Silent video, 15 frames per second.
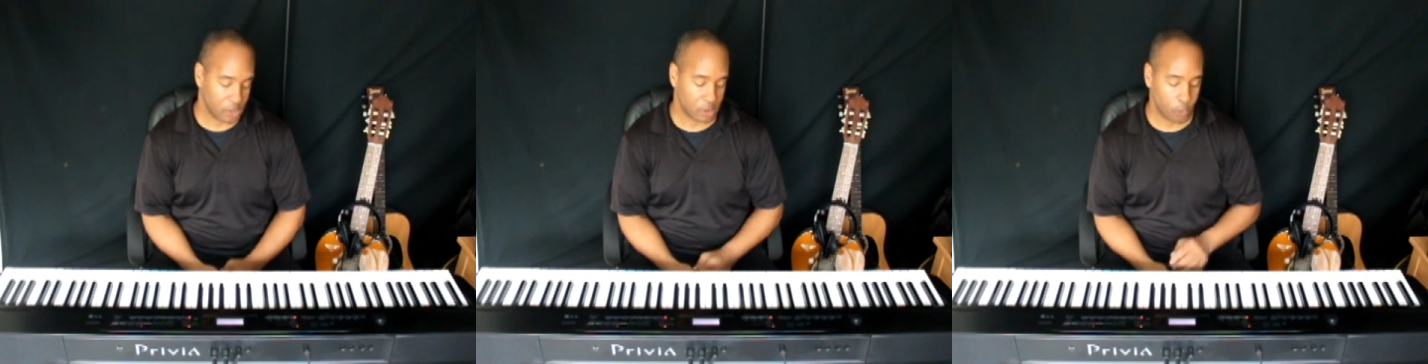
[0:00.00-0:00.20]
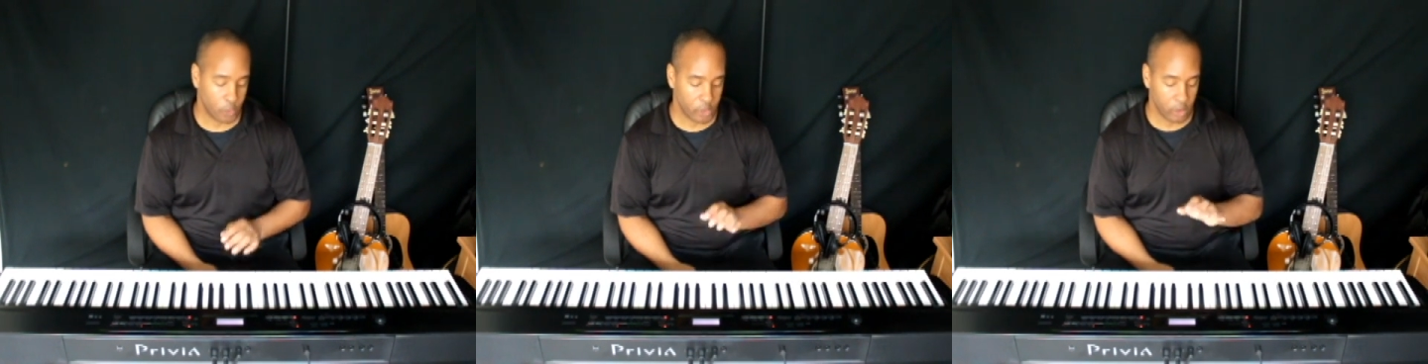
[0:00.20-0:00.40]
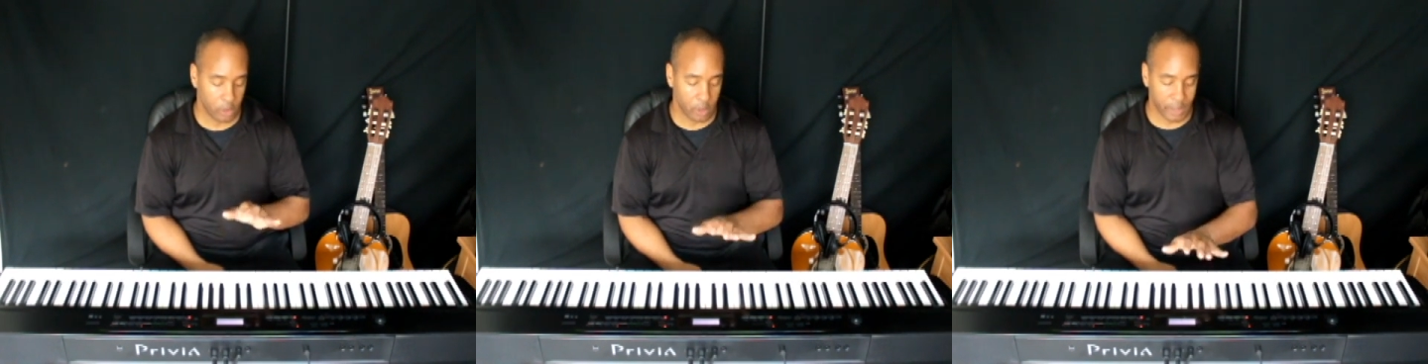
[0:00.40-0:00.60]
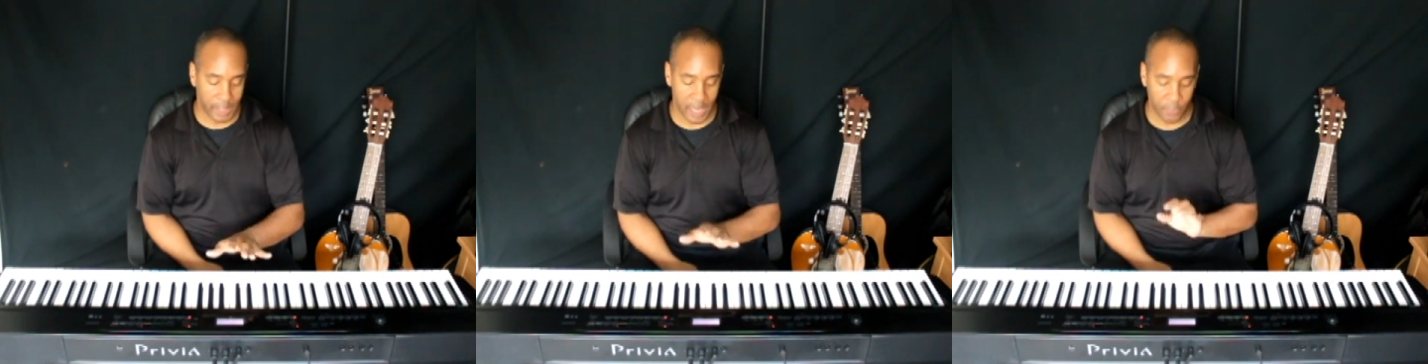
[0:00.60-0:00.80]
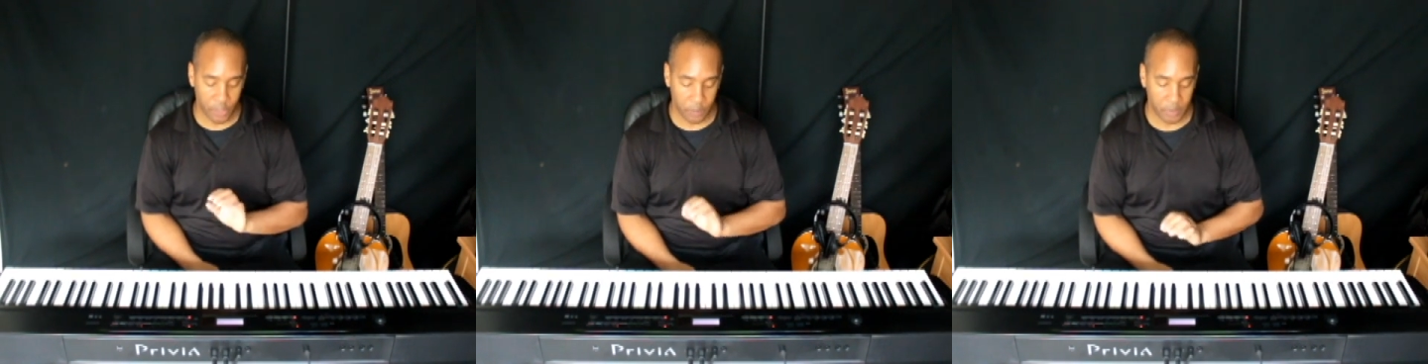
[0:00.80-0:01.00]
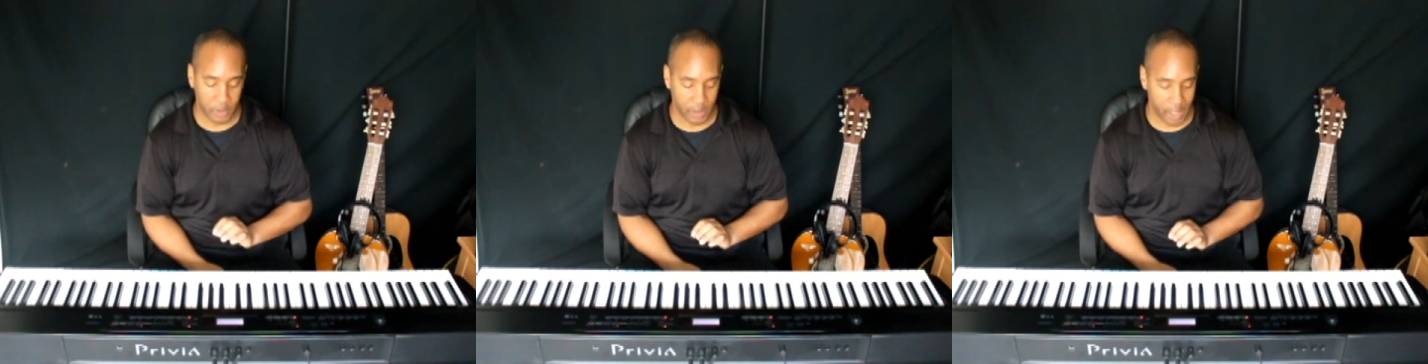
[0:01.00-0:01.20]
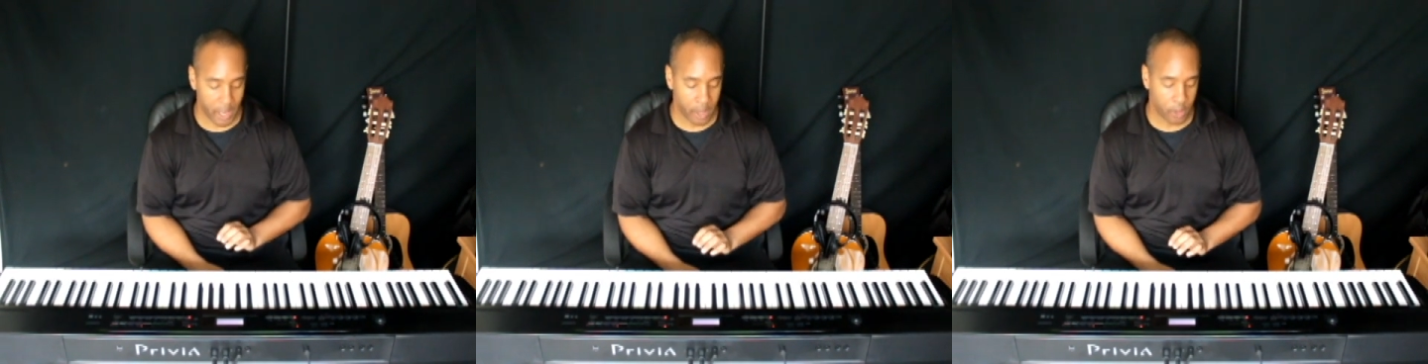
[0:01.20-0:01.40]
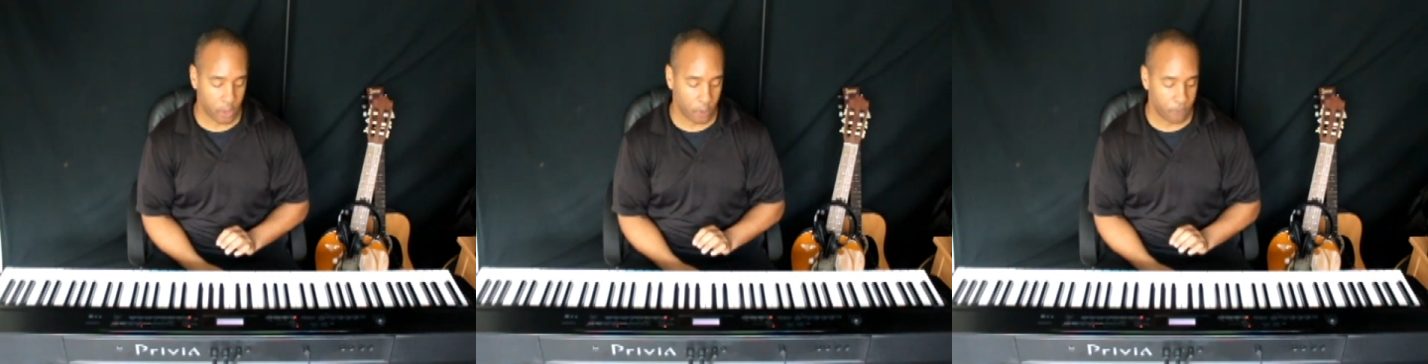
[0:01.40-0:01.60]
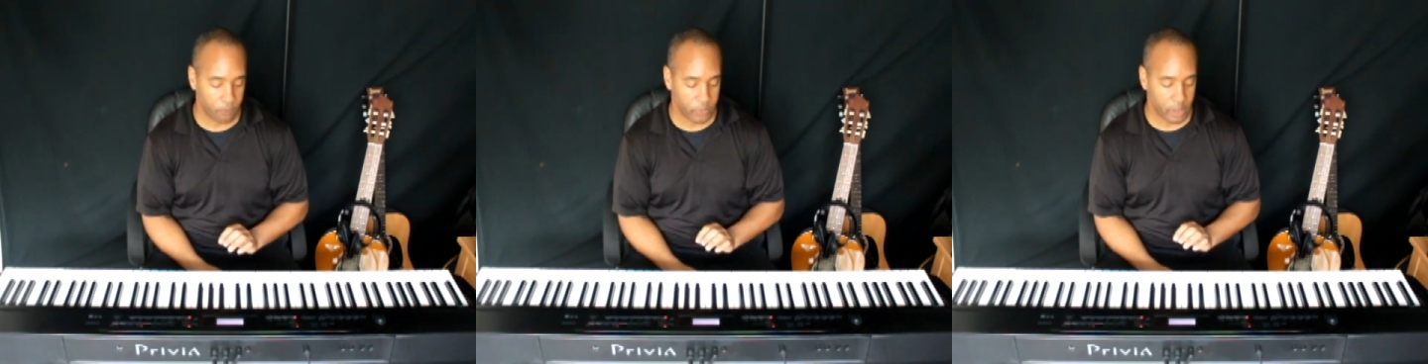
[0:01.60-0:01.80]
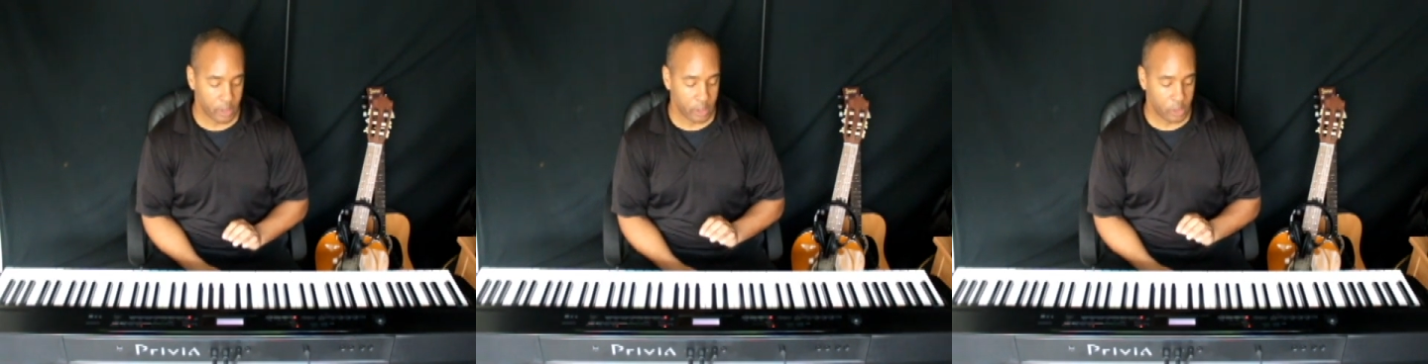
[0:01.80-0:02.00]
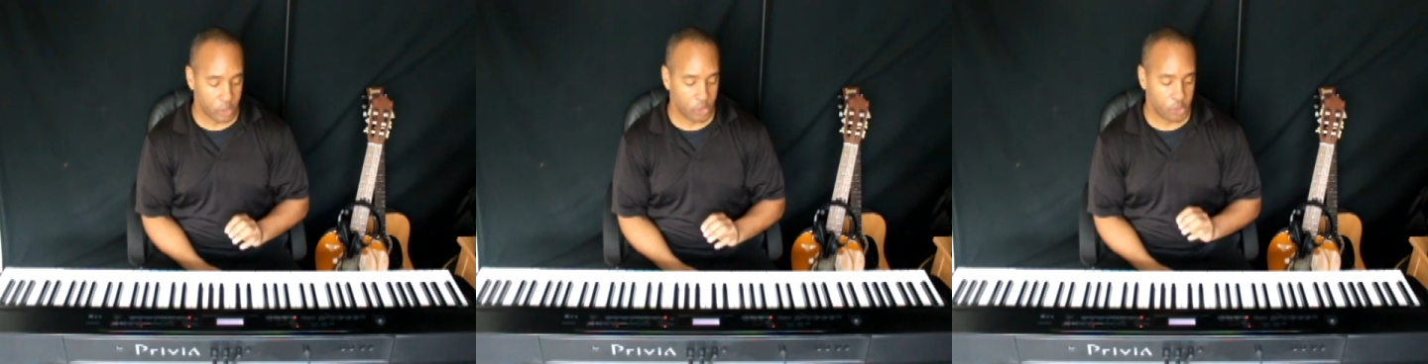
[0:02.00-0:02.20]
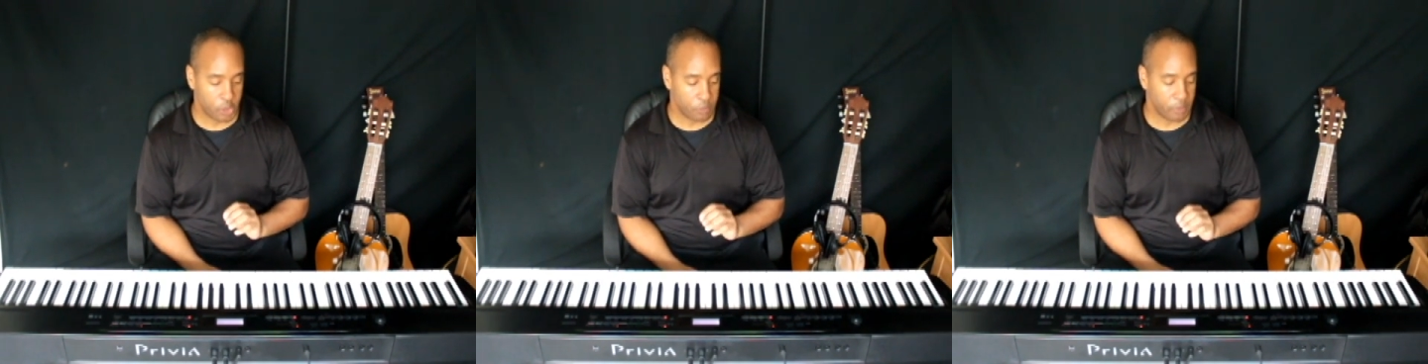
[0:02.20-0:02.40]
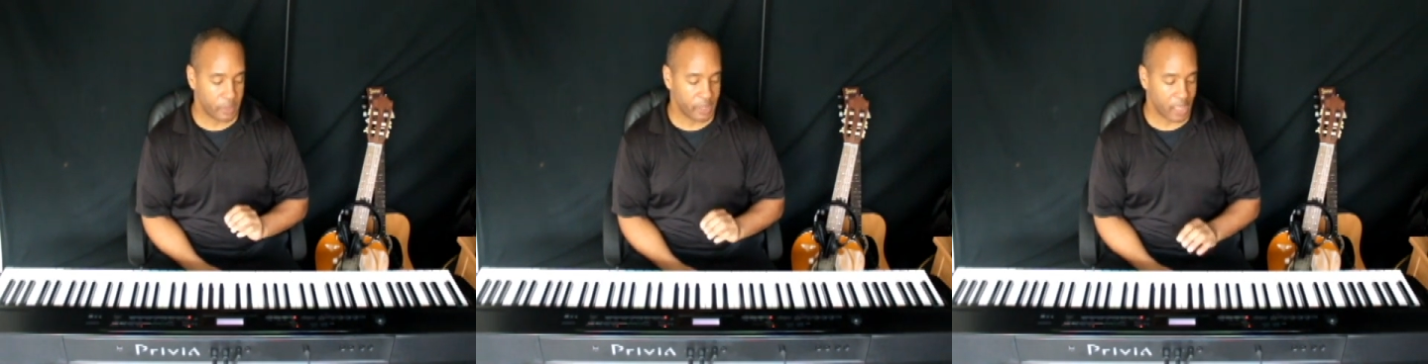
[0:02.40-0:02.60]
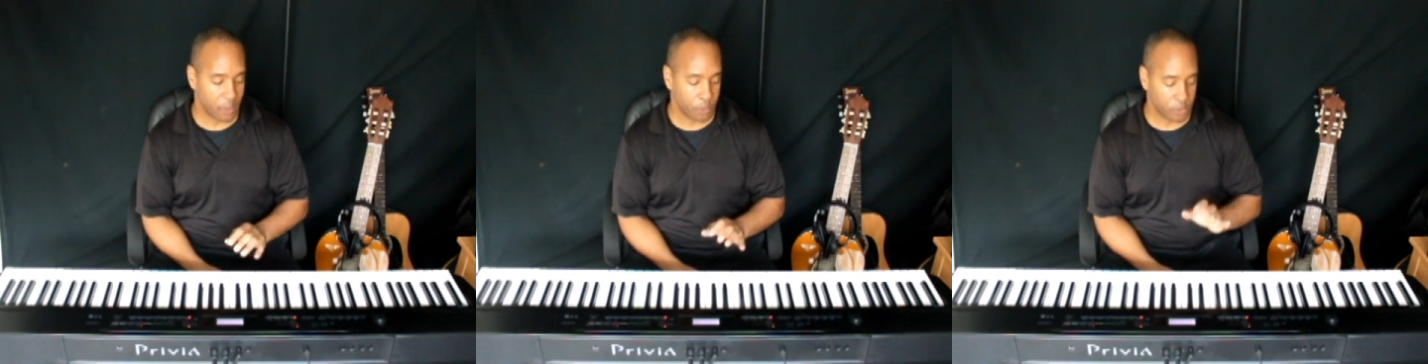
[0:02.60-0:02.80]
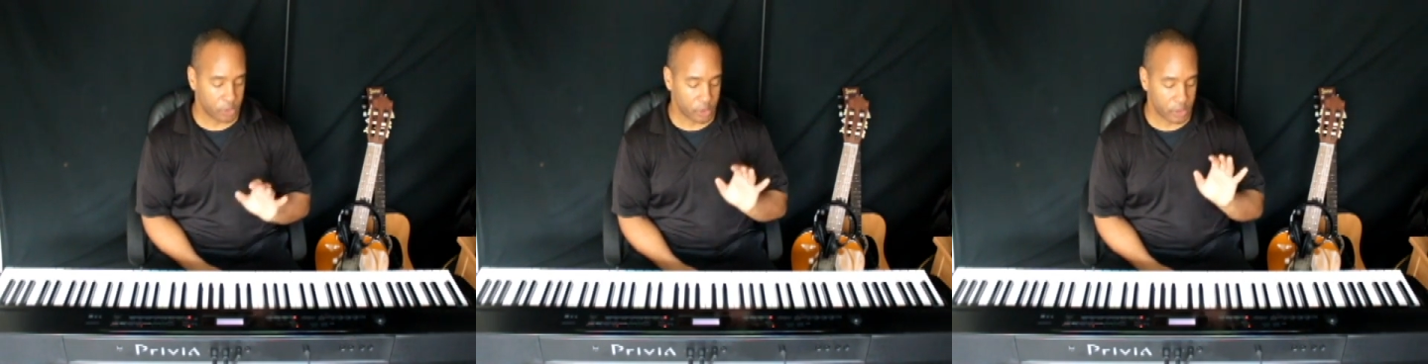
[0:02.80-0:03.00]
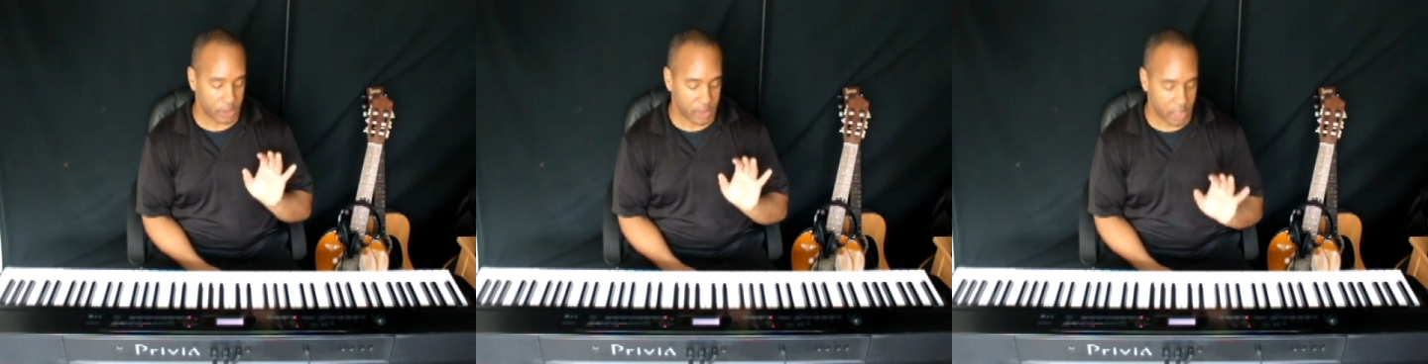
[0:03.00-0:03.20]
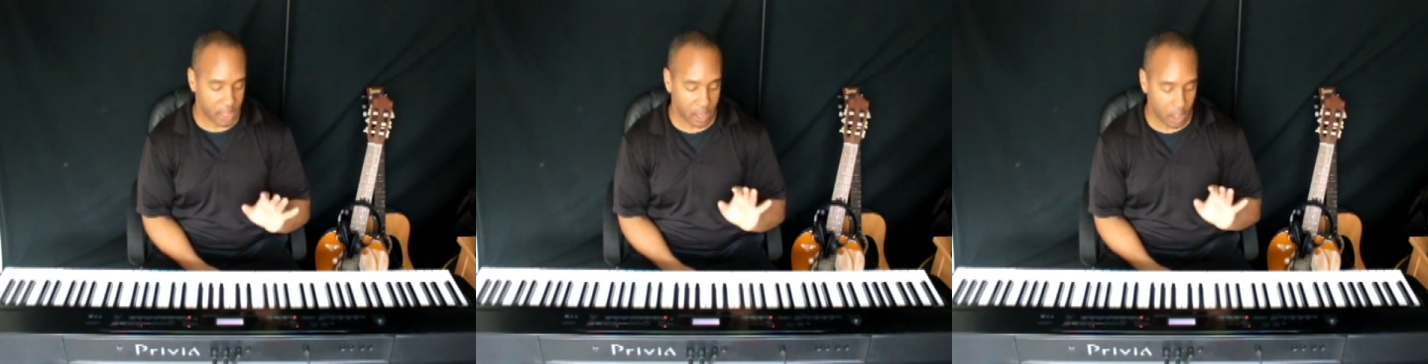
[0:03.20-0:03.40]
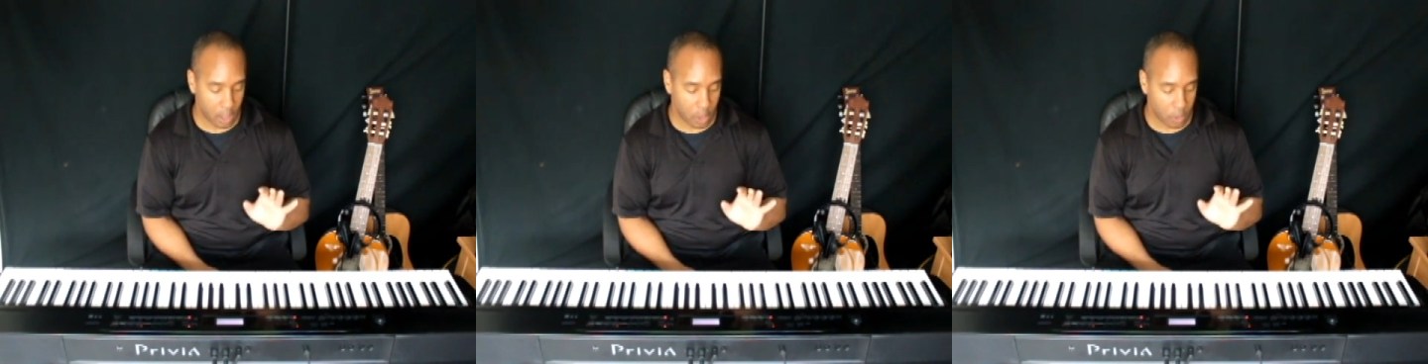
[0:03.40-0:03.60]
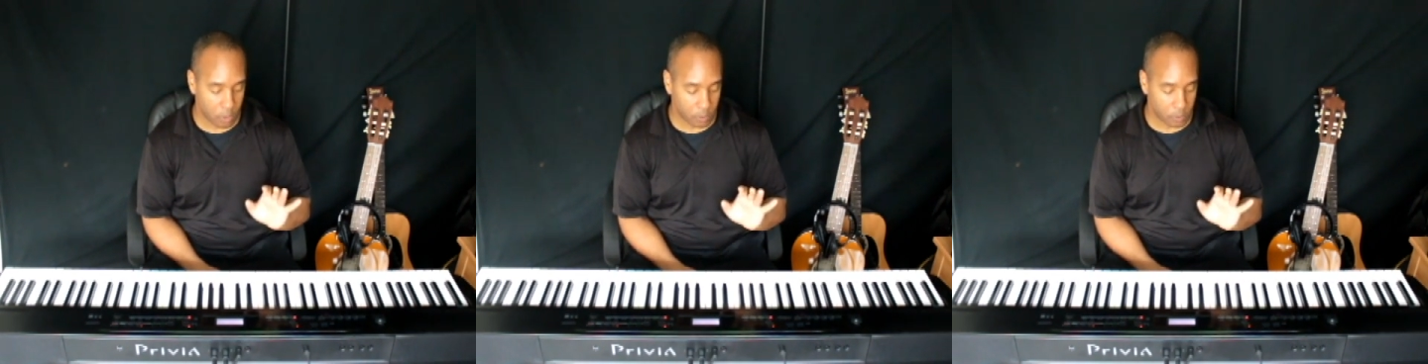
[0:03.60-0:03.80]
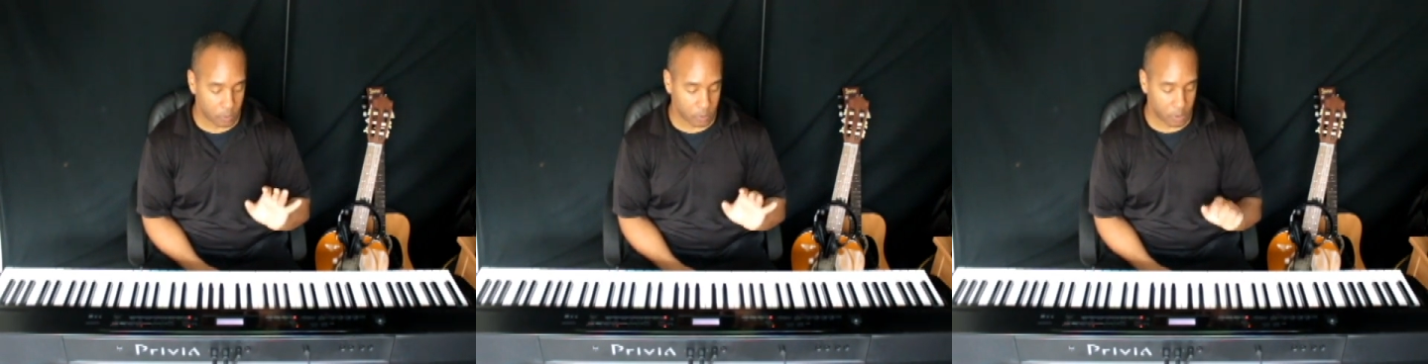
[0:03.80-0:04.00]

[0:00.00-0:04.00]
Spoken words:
So when you look at the piano, you should be able to tell,